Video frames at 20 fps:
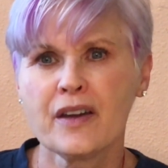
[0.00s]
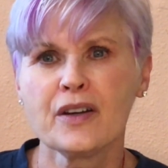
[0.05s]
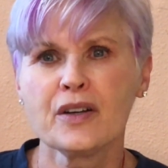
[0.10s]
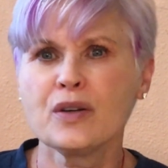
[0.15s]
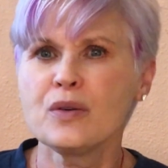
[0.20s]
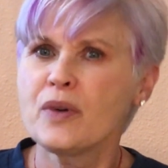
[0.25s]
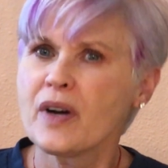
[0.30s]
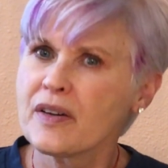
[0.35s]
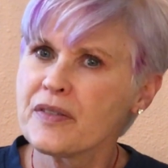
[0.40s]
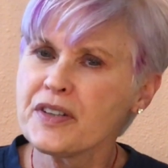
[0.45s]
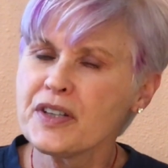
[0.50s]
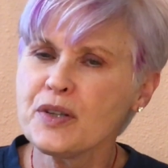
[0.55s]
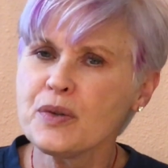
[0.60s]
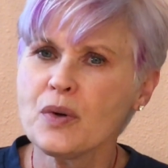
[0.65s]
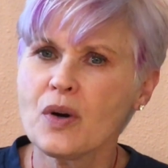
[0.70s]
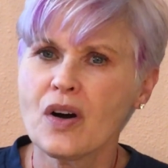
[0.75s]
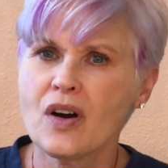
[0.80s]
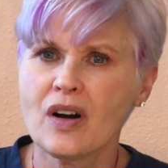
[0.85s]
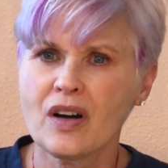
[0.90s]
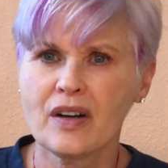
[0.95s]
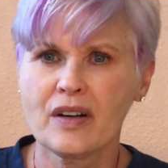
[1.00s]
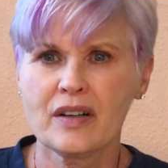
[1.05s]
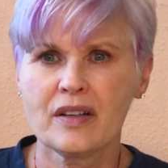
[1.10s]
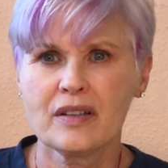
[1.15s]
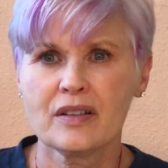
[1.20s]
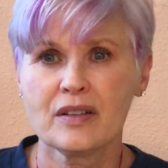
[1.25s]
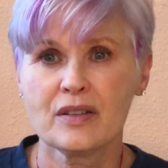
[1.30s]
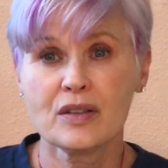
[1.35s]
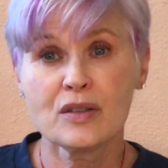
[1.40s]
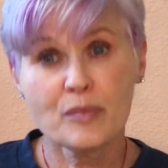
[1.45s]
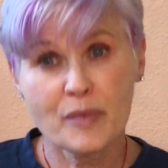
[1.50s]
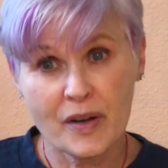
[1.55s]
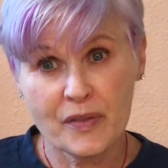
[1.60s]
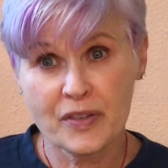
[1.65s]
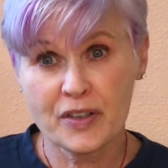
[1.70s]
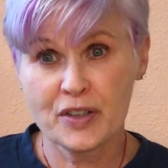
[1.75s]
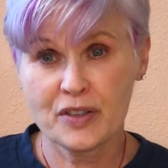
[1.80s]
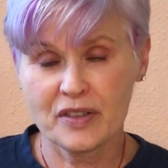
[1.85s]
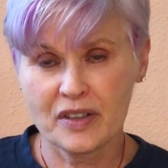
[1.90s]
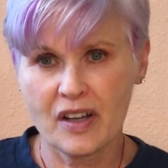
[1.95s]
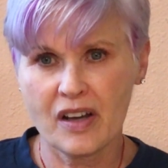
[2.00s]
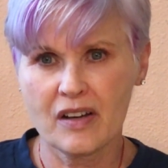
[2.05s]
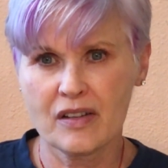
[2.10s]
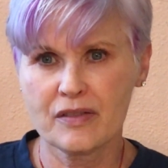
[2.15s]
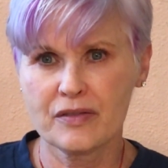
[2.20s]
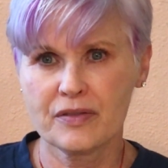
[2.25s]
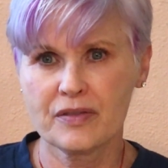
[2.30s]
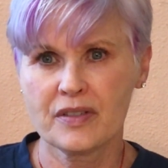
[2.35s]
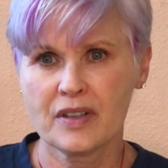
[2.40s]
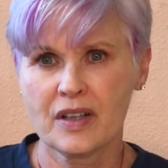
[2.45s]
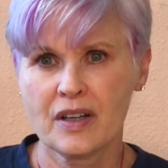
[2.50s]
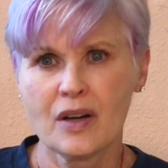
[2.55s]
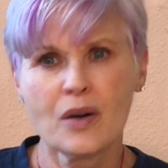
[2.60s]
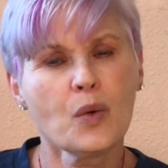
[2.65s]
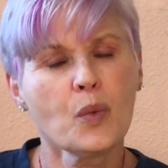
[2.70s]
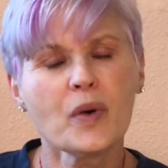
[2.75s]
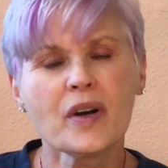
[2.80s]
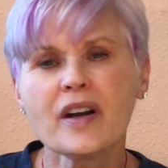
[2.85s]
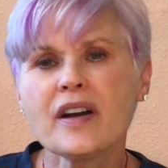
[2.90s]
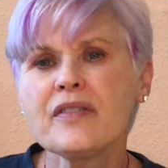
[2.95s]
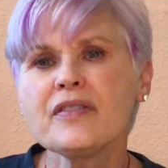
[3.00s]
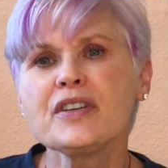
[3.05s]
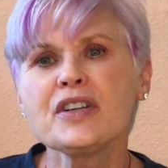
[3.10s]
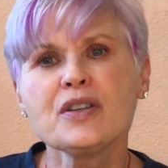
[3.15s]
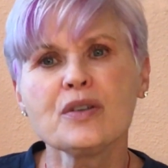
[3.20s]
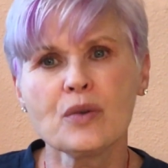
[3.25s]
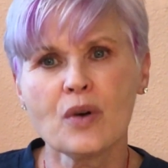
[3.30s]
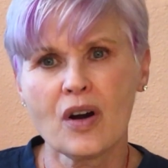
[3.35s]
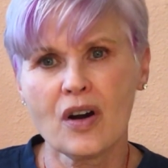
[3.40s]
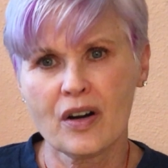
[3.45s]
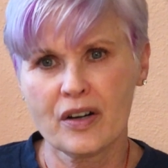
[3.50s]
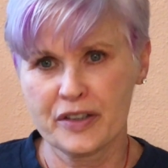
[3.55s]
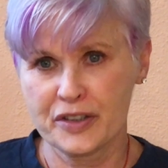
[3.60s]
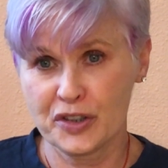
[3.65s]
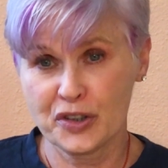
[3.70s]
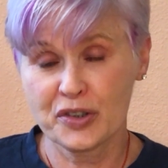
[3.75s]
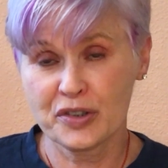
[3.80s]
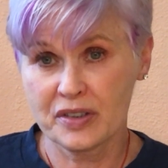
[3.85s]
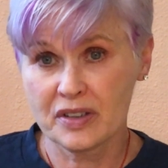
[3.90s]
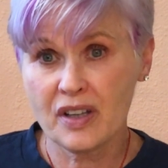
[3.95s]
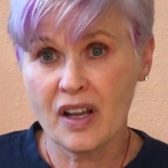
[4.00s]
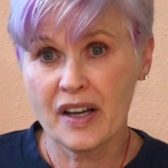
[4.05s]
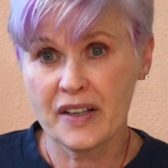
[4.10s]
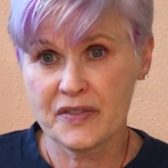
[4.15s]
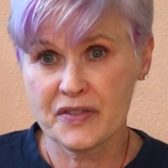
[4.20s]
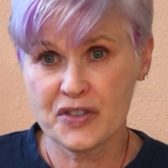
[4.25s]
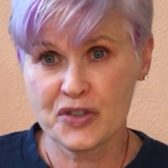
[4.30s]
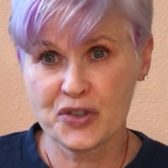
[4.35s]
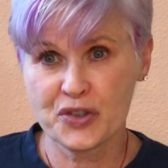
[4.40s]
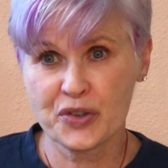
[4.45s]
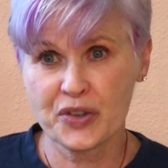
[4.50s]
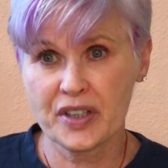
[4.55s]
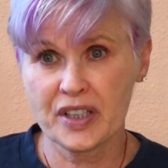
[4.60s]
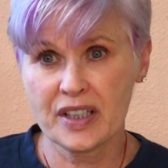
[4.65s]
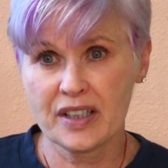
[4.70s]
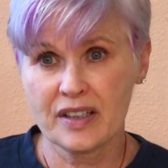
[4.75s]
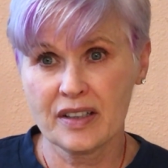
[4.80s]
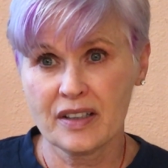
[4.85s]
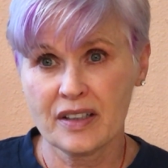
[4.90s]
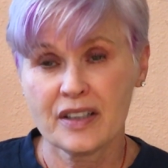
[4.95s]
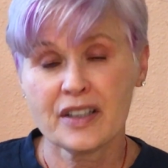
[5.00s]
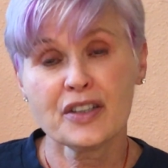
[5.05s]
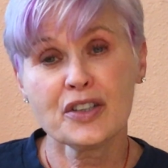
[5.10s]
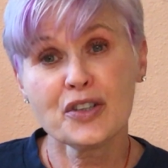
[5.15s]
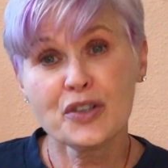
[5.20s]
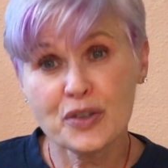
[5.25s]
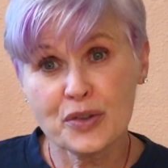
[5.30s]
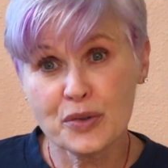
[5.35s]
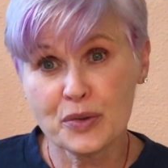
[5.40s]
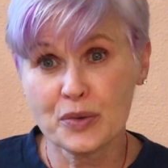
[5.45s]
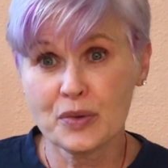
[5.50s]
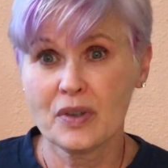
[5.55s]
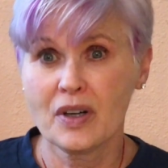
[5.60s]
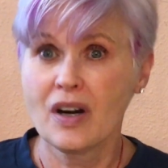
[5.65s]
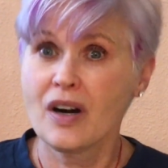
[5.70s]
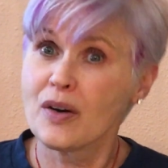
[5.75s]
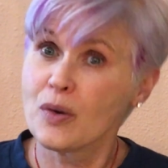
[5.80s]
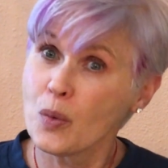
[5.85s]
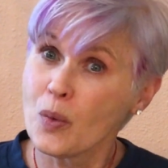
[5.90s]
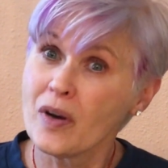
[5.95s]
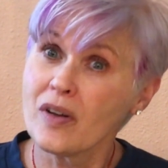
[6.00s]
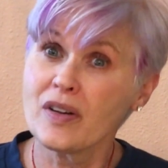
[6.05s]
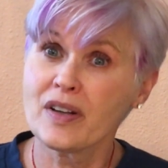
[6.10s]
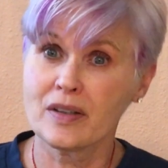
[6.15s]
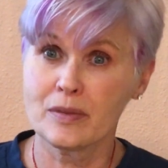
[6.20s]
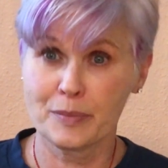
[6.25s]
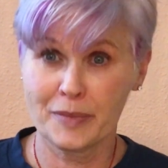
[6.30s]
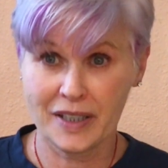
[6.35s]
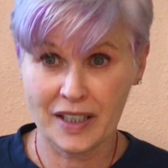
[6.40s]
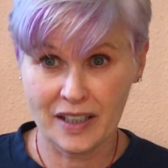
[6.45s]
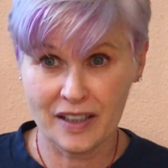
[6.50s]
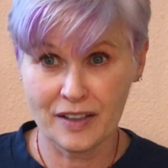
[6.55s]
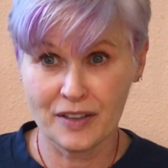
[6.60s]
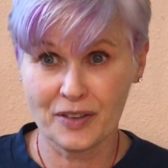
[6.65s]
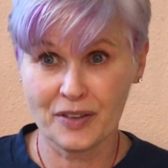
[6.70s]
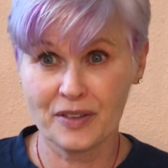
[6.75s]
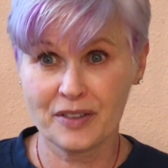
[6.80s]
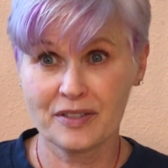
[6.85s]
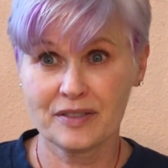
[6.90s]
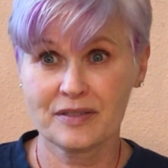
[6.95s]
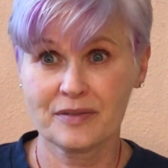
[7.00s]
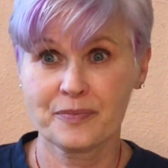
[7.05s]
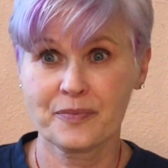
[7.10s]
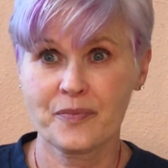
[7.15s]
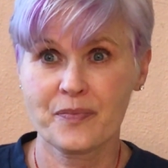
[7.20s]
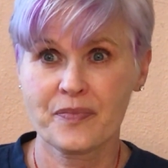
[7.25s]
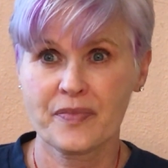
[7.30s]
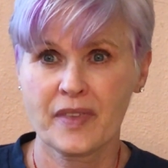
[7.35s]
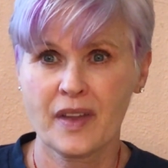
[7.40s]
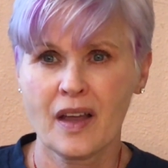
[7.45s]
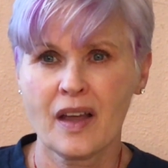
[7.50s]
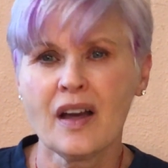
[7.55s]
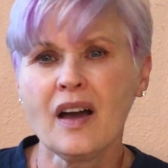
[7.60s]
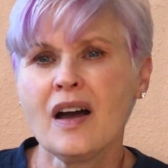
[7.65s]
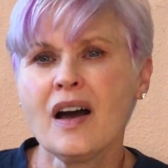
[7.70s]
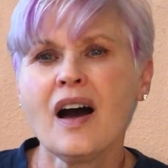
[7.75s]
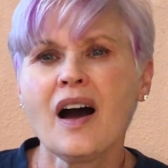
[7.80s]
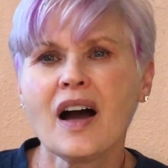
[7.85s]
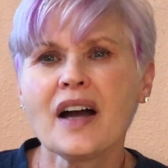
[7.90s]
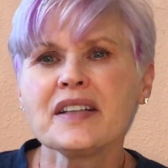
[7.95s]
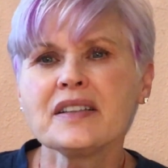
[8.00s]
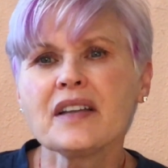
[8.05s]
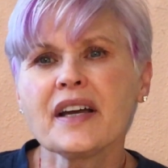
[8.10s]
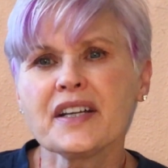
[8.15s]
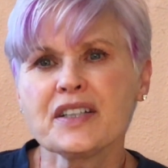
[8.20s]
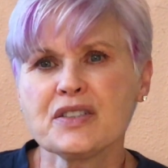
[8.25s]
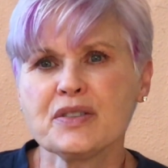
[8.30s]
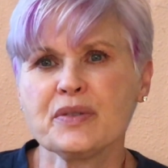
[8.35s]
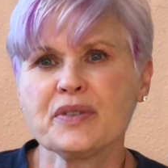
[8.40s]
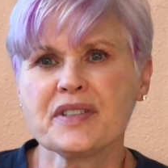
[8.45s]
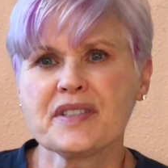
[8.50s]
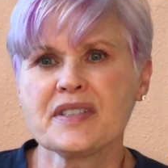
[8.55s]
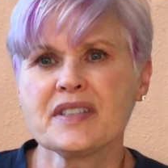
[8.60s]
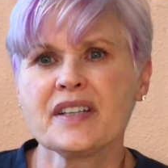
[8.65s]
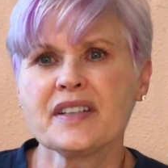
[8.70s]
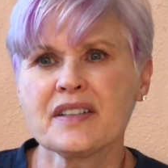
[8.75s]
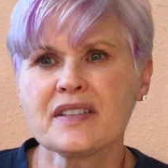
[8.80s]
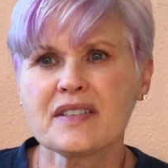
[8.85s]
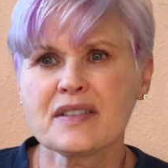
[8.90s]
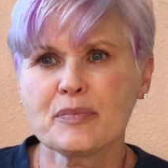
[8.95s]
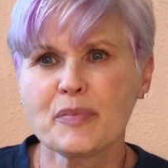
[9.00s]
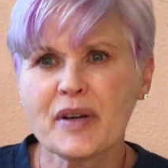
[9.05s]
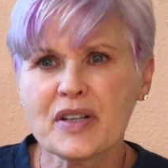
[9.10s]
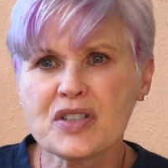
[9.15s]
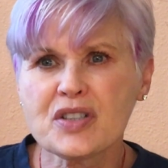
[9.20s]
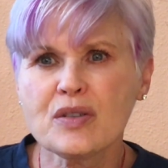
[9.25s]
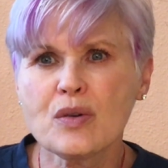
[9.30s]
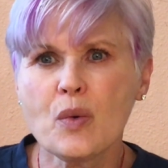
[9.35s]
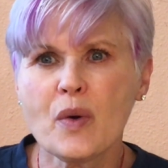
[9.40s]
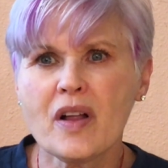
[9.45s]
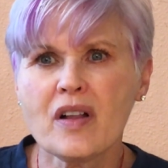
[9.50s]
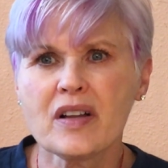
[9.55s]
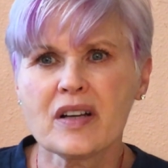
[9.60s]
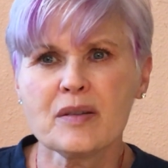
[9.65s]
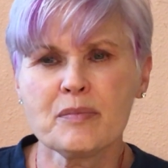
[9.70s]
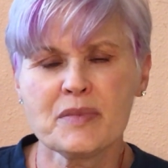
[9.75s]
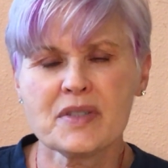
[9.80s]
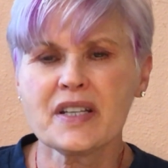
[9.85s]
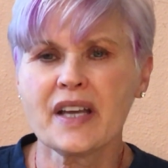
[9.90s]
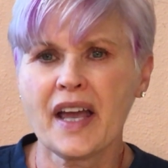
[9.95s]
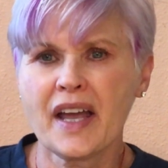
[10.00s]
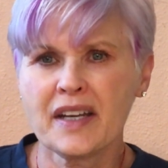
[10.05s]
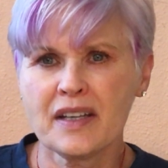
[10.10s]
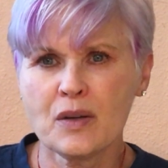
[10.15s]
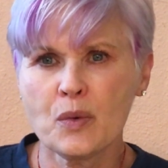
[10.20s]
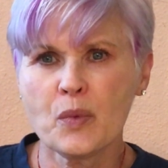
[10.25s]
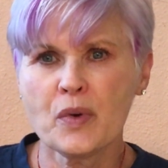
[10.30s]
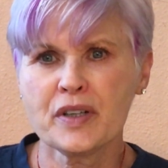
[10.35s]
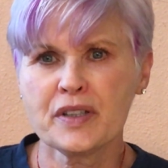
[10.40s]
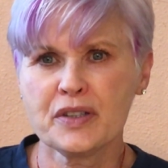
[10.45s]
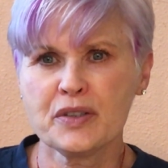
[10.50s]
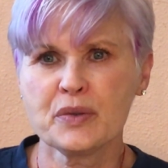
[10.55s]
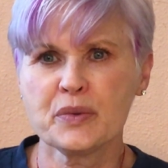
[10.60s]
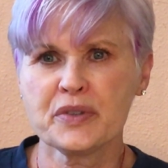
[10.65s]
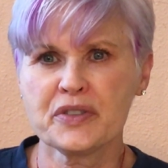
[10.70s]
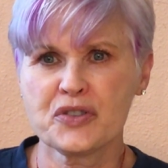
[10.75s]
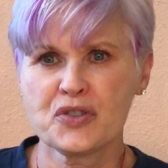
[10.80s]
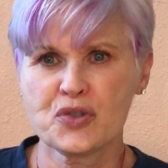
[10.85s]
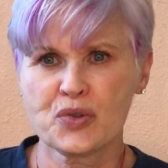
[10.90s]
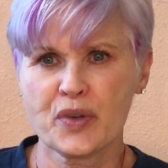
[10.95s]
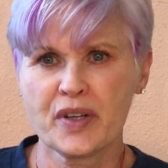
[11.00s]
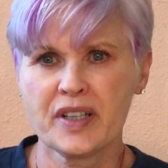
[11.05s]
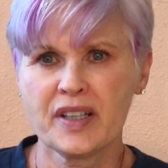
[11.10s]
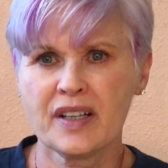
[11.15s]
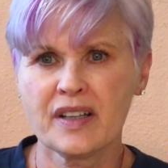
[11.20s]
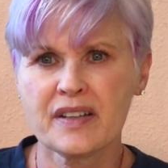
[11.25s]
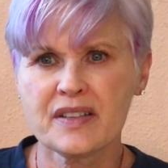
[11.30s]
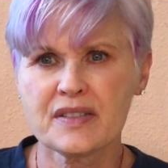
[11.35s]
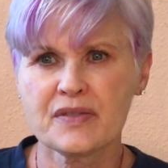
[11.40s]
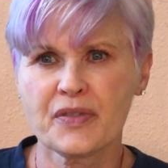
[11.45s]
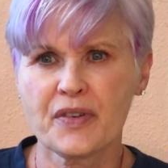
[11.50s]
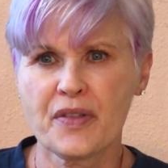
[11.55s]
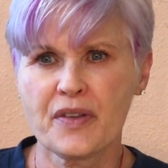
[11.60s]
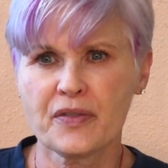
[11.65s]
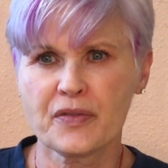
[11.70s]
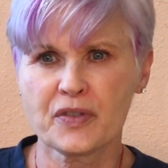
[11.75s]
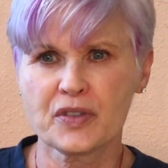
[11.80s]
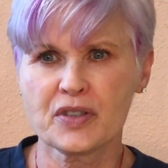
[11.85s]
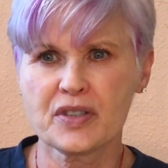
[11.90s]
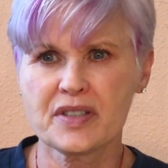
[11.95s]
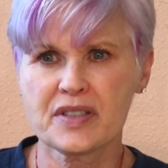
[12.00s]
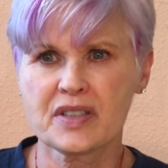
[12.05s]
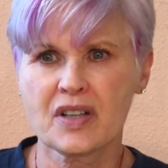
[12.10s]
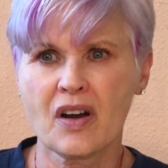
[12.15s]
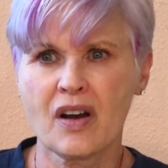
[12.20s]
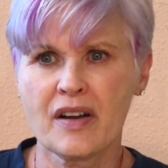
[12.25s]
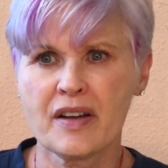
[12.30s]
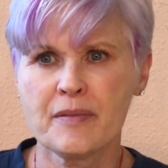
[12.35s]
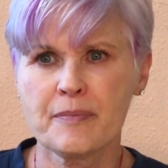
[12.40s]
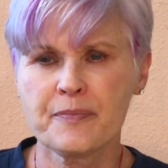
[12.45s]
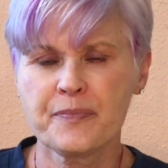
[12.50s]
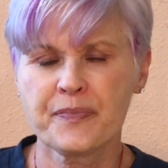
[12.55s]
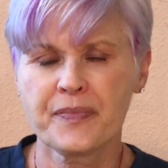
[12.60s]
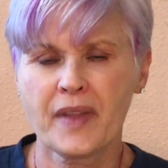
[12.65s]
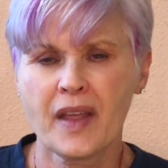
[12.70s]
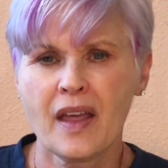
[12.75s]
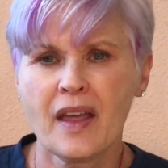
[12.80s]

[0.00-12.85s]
Whoever you are, whomever you love, wherever you are on your life's journey, you are welcome here. I'd like to extend a special welcome to anyone who is joining us for the first time.